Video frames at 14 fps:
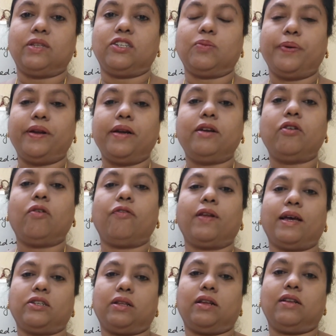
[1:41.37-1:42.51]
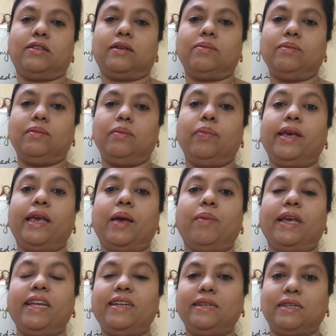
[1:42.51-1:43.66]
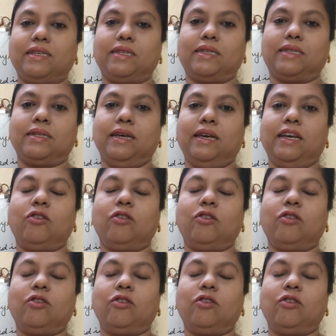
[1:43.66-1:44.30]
the spirit of nationalism became intense.